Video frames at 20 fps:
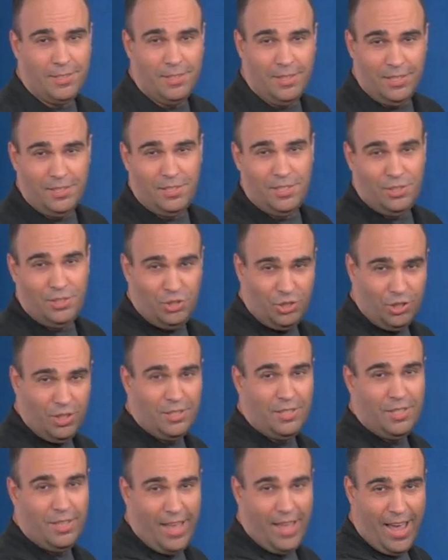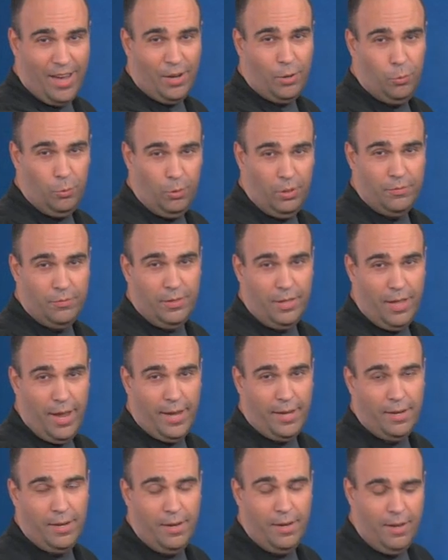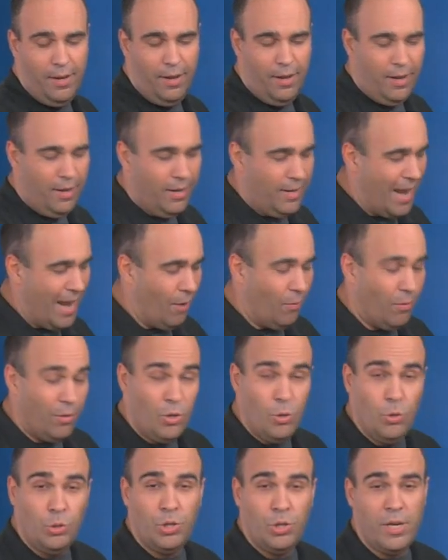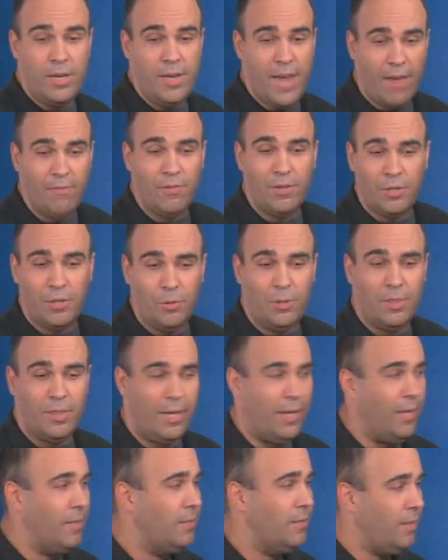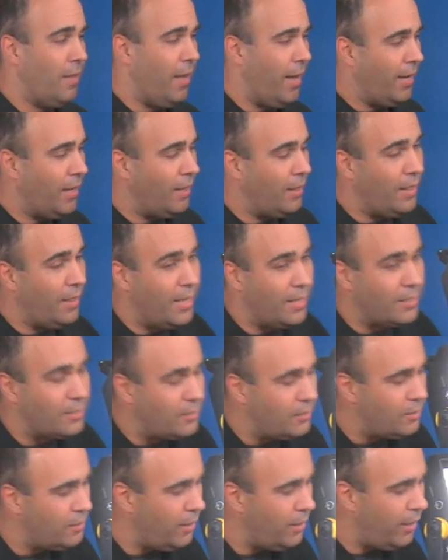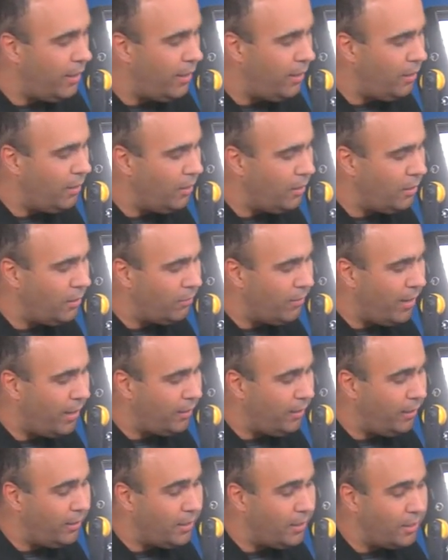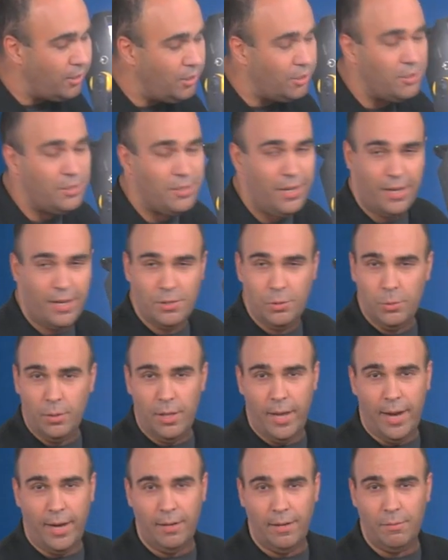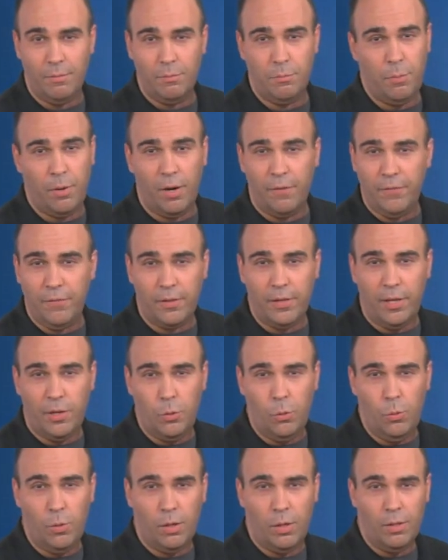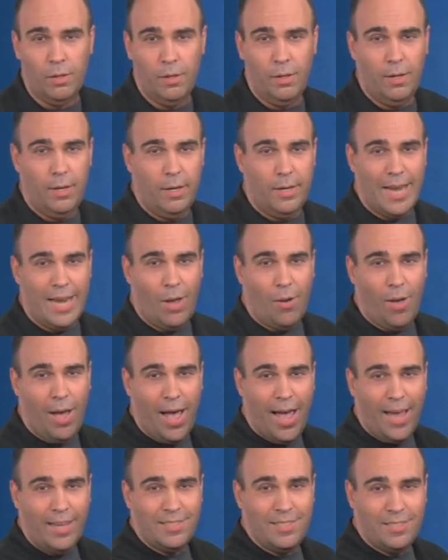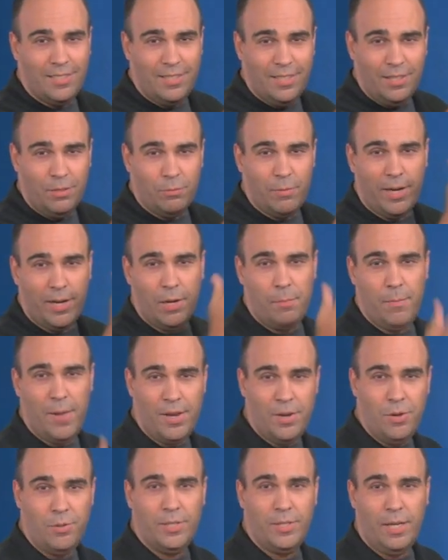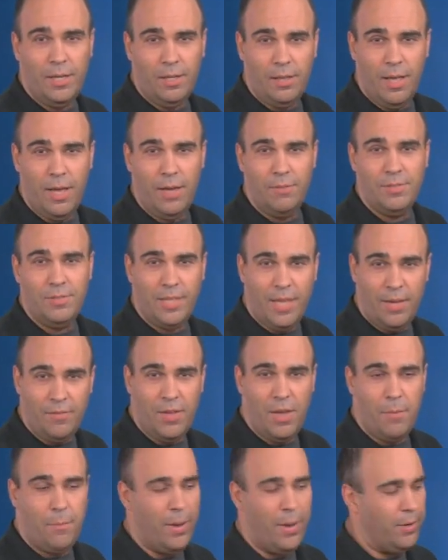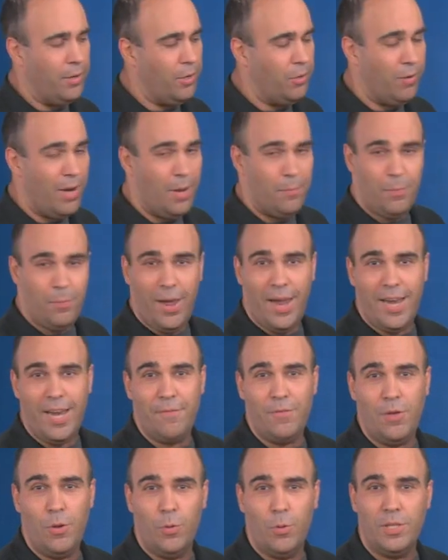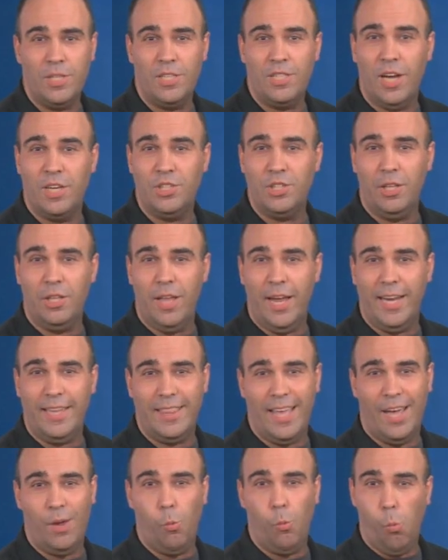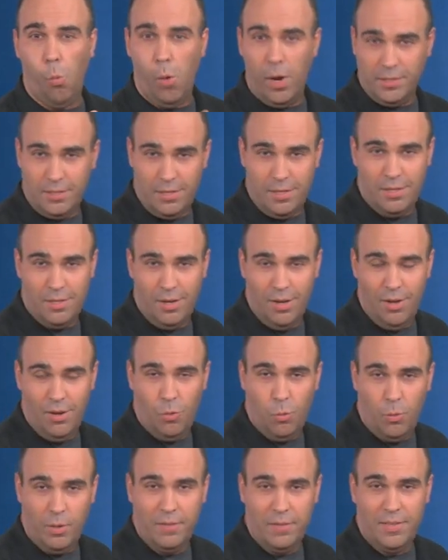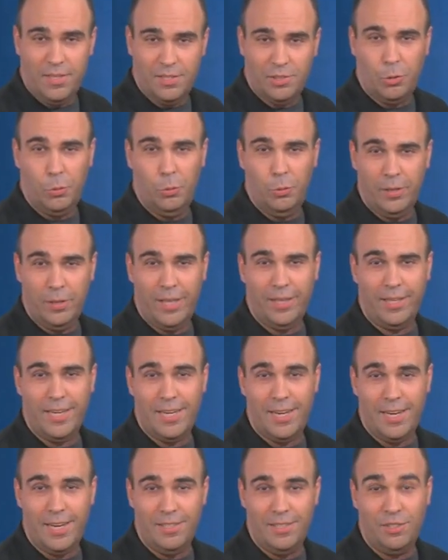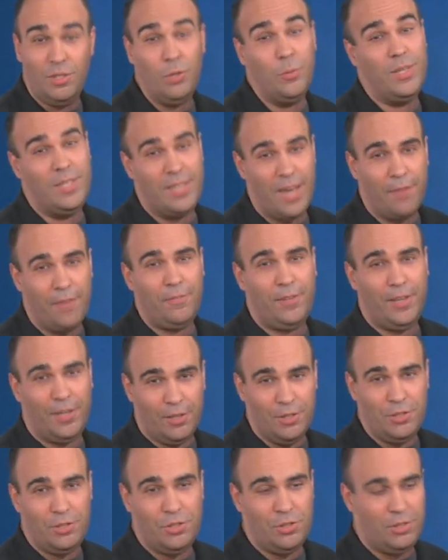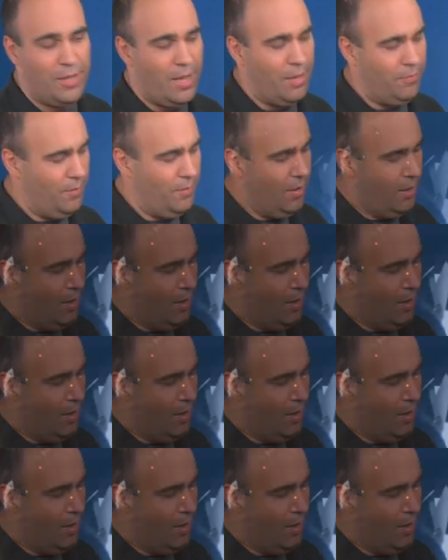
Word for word: This is just that cool of a light. Now, you should never do things like this and directly touch your skin to a light. Perfectly cool. Now, I still recommend using gloves, give you a better grip, and if you were to touch a light that wasn't one of these cool L E Ds, you would definitely hurt yourself.